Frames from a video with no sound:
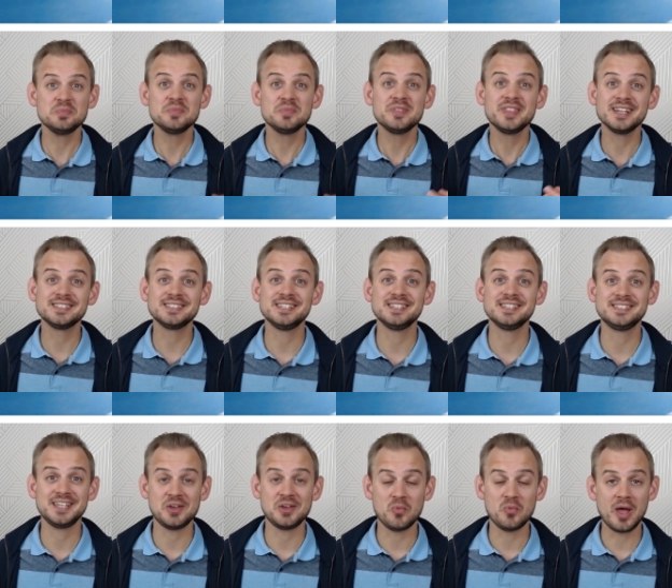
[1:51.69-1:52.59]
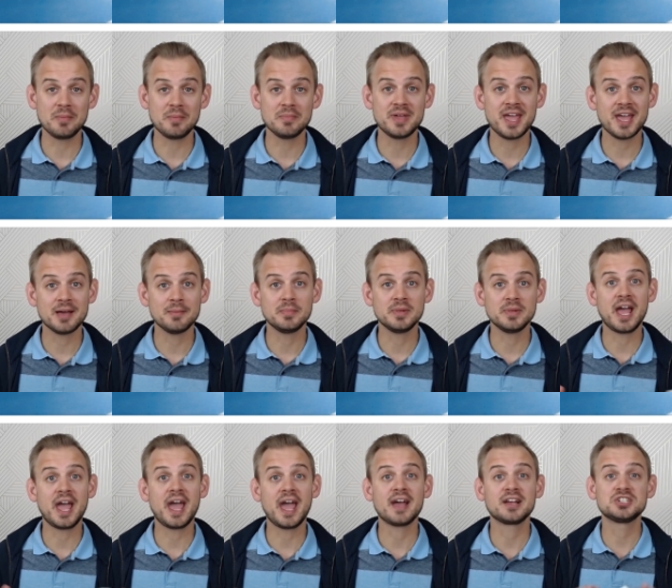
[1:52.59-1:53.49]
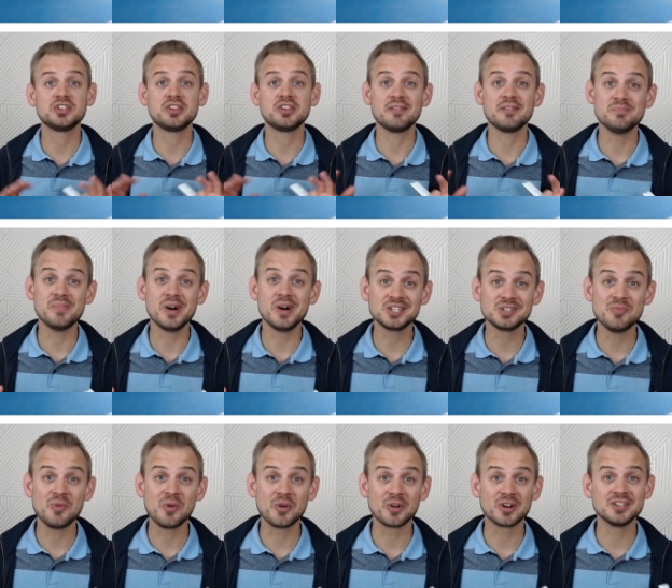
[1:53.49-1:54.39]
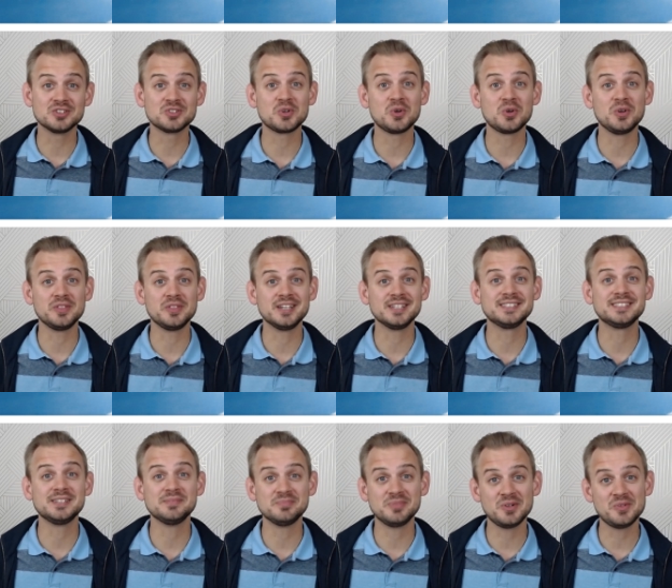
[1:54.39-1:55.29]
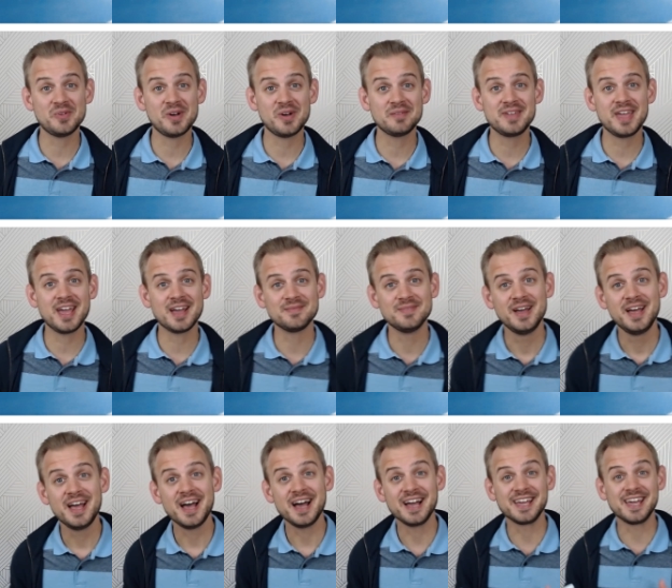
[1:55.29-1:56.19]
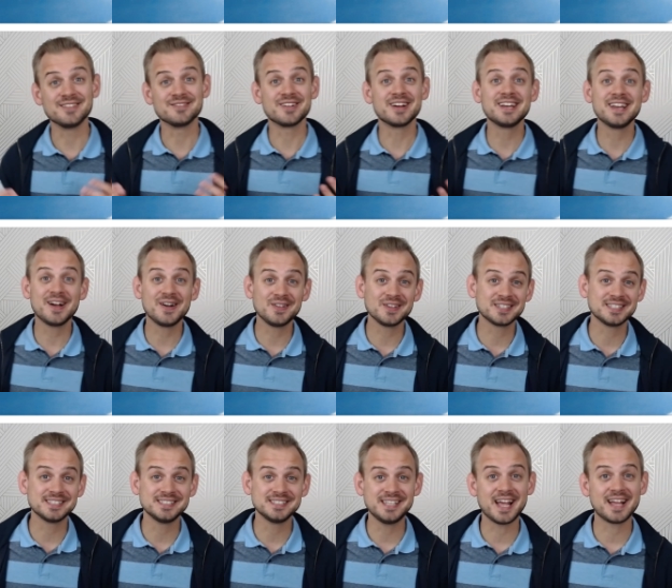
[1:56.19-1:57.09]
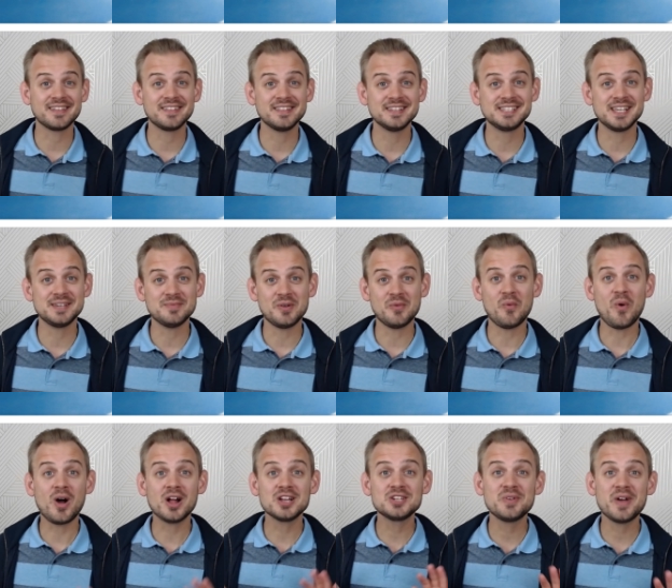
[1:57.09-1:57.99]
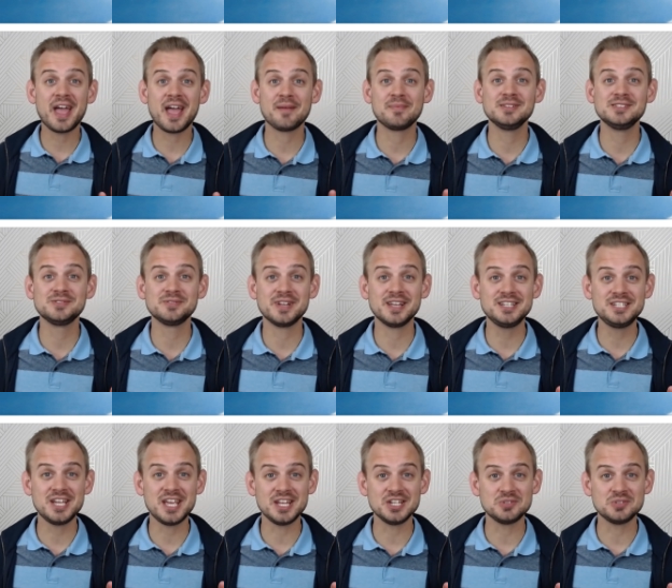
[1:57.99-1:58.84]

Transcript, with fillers: Zoom thinks it's a webcam, but I actually have much more control than a simple webcam. Again, right now it looks exactly the same, but watch what happens when I